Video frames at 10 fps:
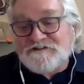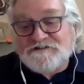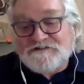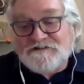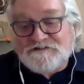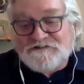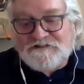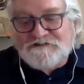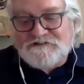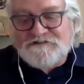it's, it's,
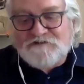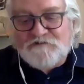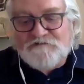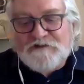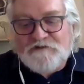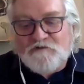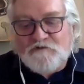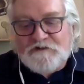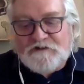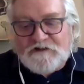it's, it's of that
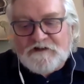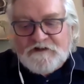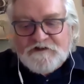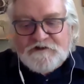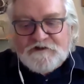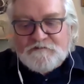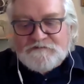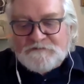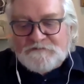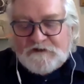order. Uh, you know,
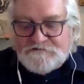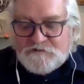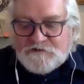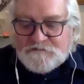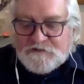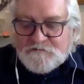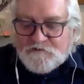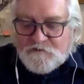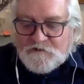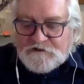sometimes when
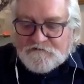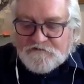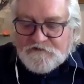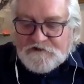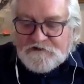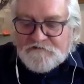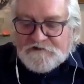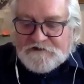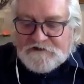people quote very, very